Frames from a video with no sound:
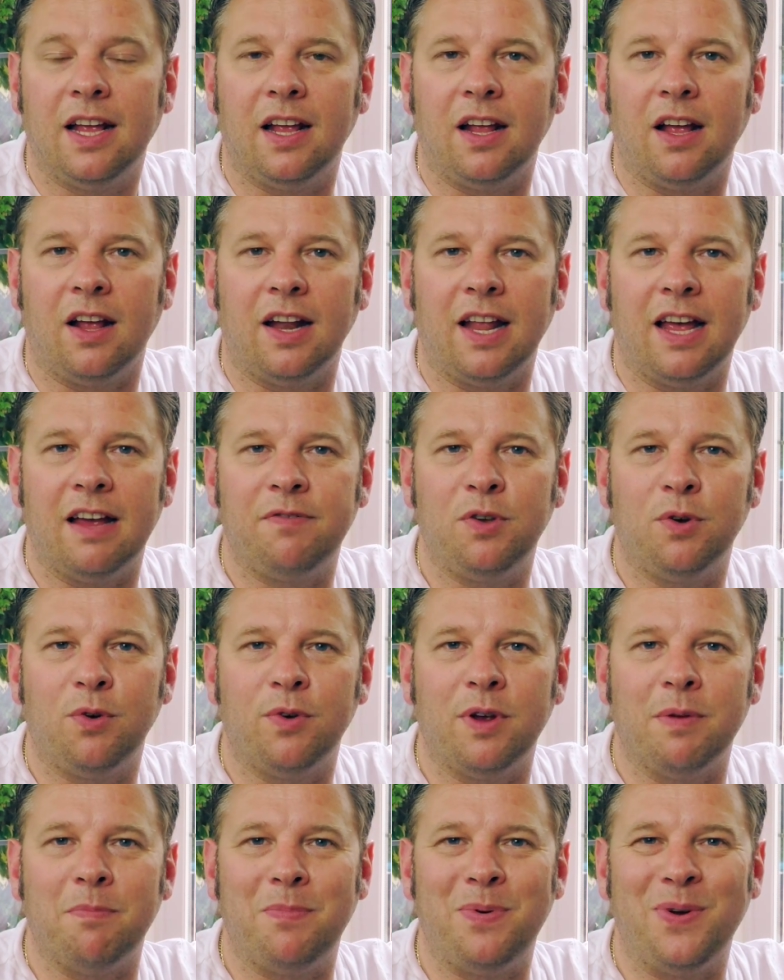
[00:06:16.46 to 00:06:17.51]
I'll have
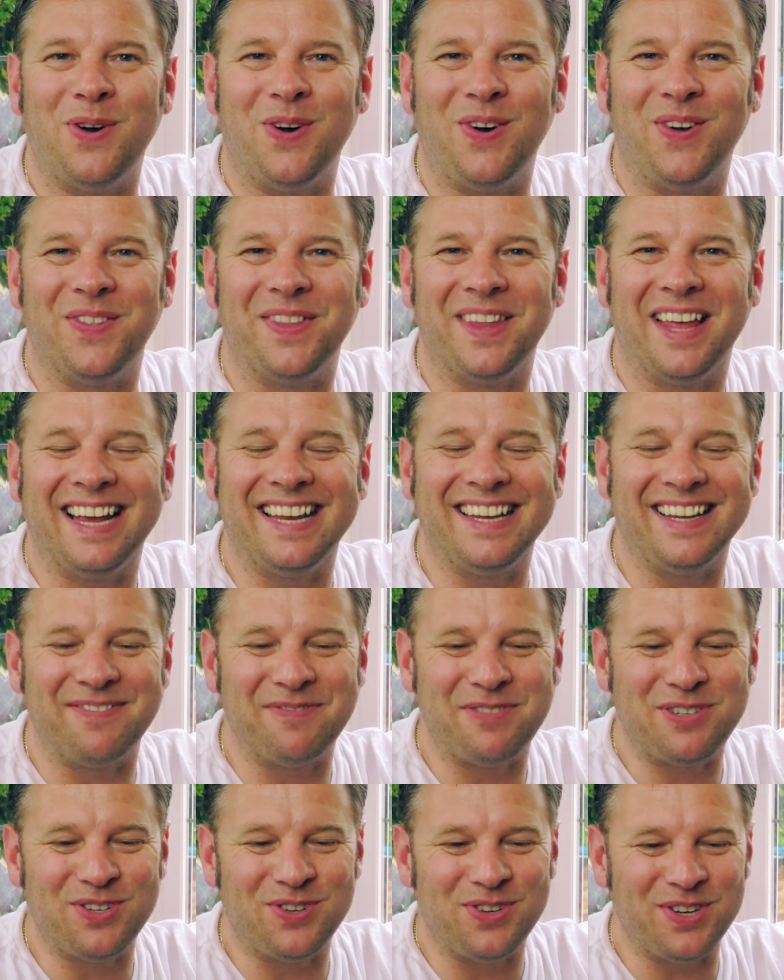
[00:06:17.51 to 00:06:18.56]
your input on that.
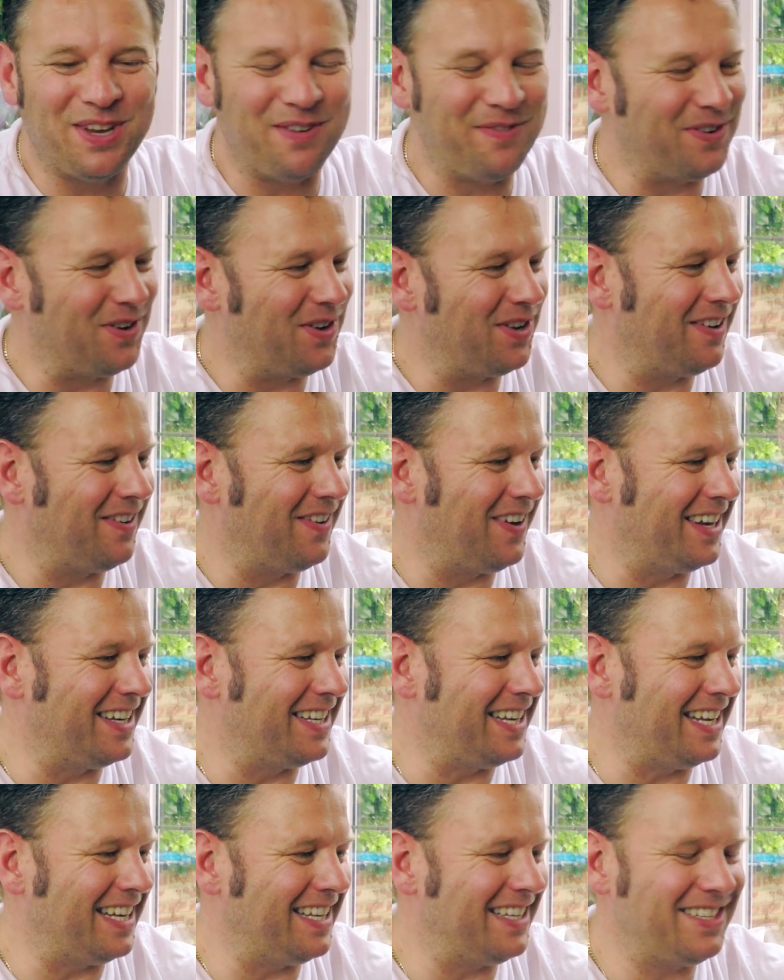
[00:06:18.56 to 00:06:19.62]
I'm sure you've got your
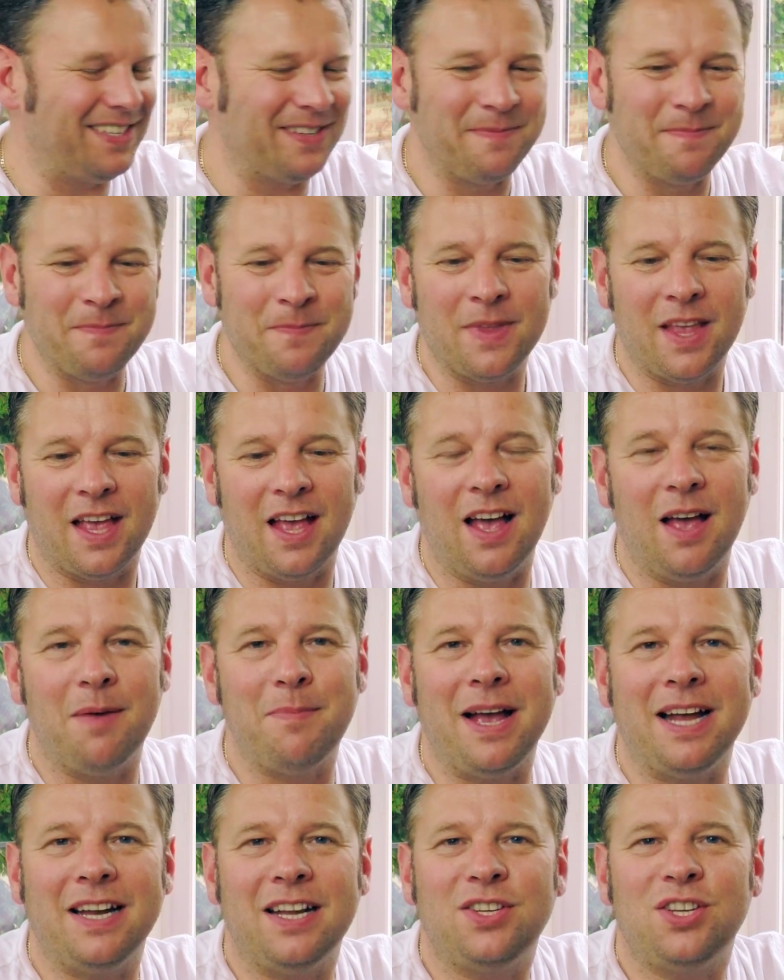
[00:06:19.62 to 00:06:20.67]
ideas.
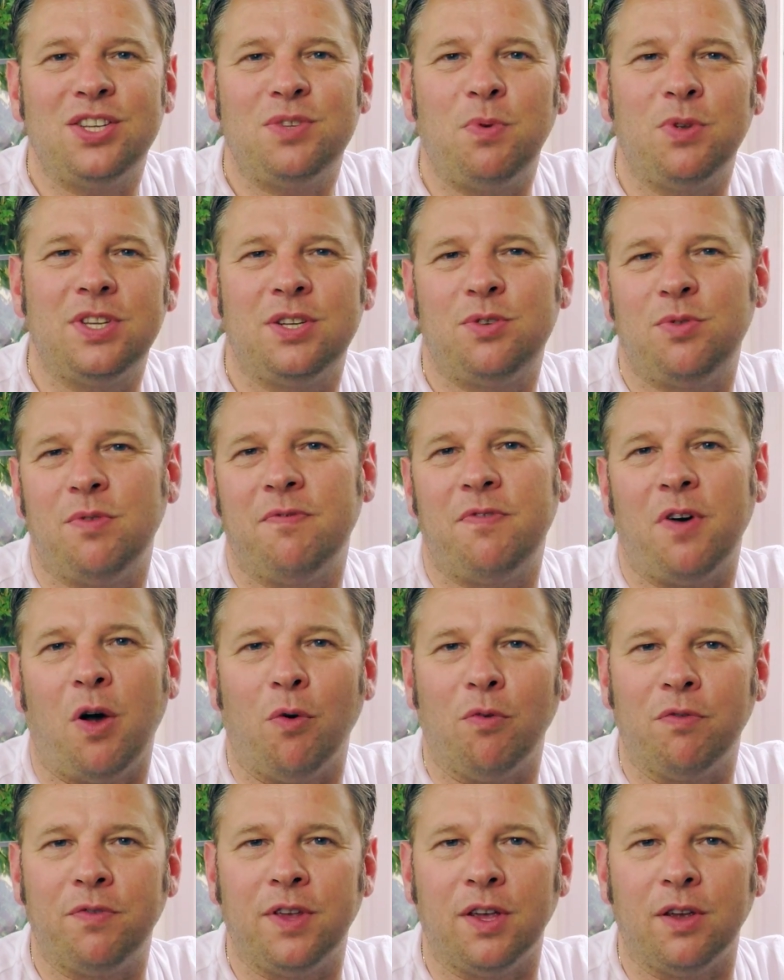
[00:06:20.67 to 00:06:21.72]
Um, and I just wanted to
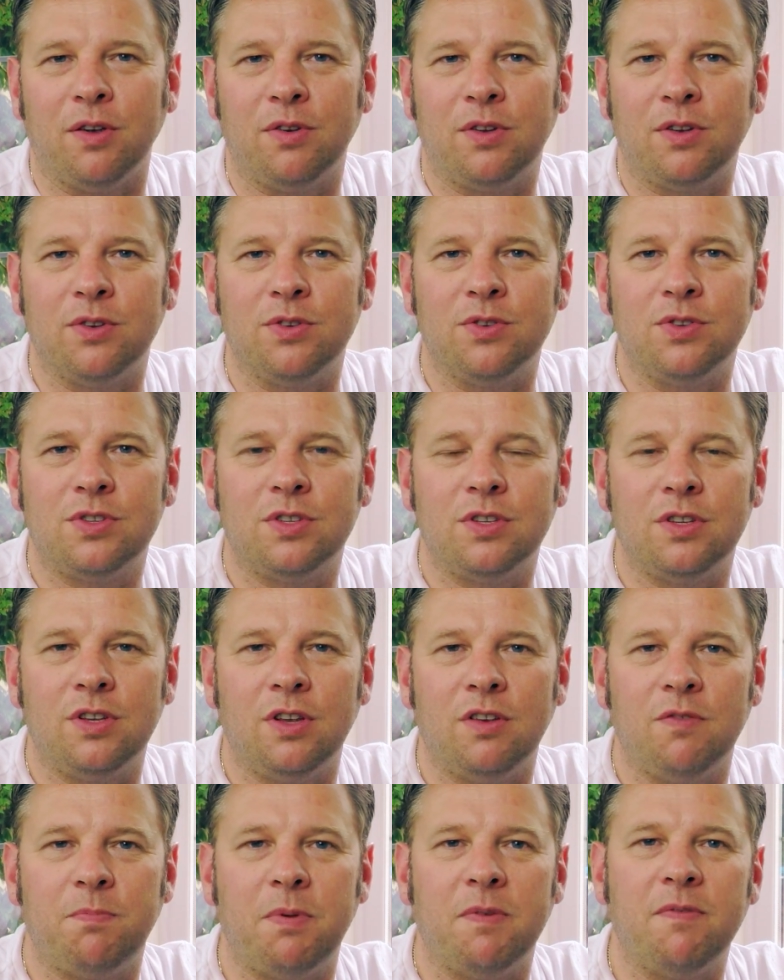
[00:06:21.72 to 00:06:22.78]
involve you because
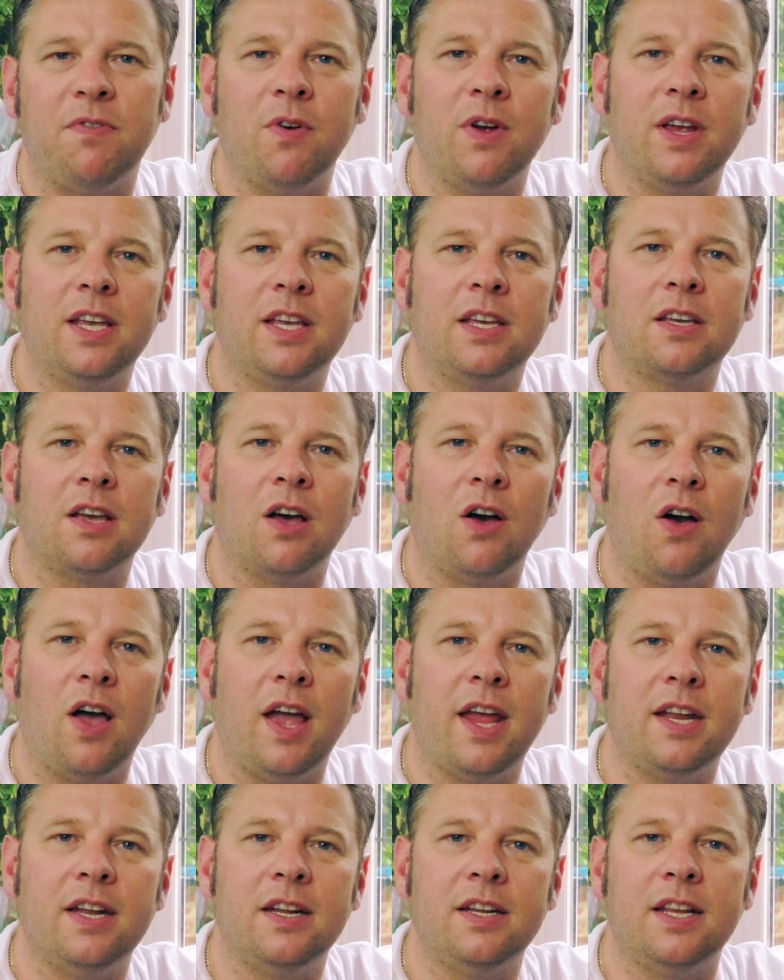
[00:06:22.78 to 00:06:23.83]
you've been very
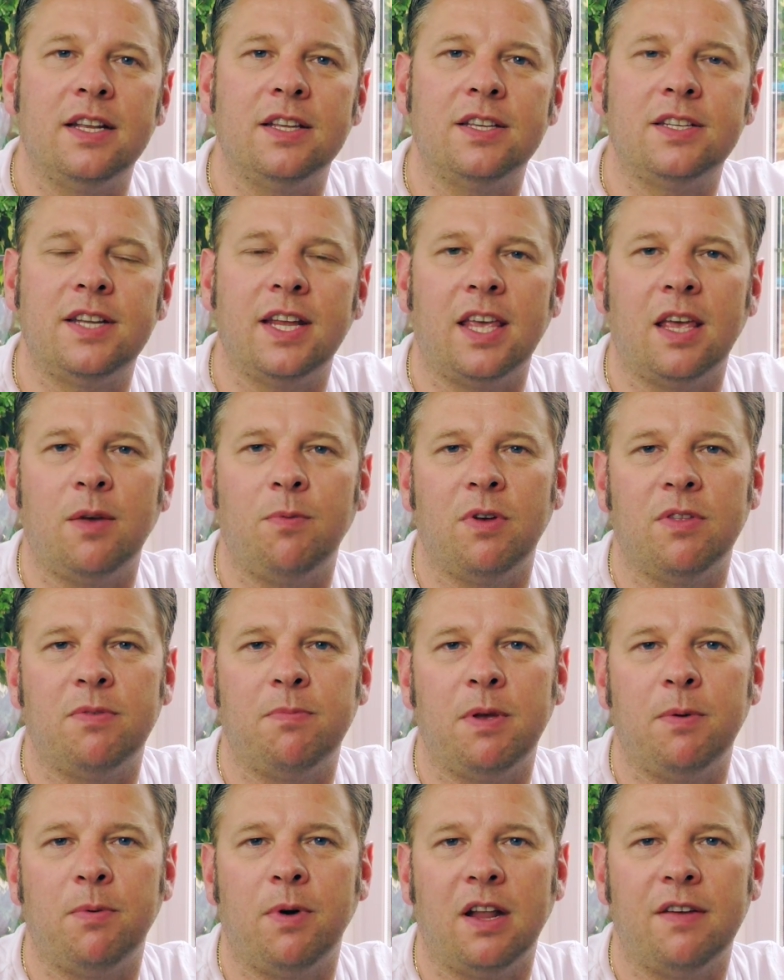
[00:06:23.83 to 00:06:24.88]
kind in sticking with
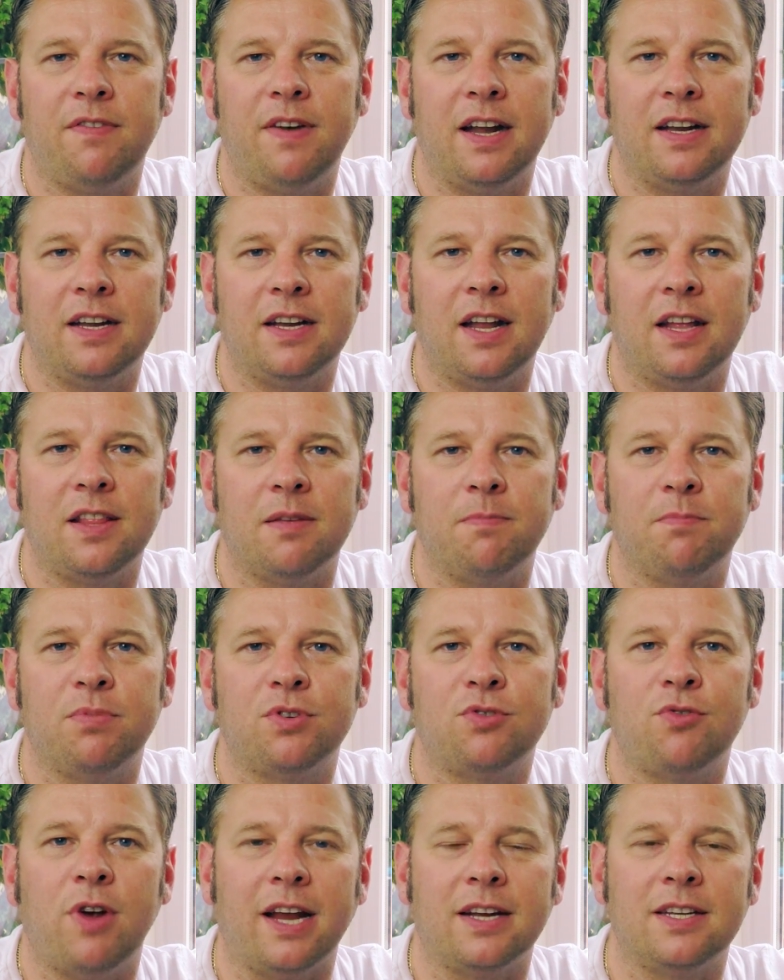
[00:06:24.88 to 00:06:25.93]
me while I've had another
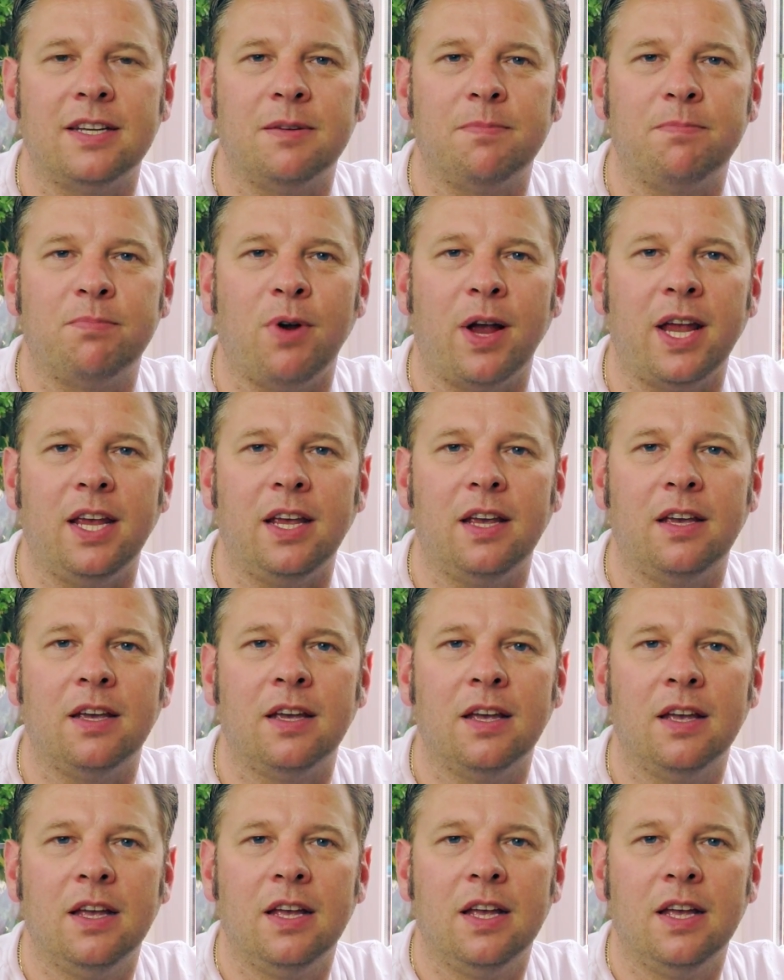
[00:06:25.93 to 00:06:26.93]
protracted break.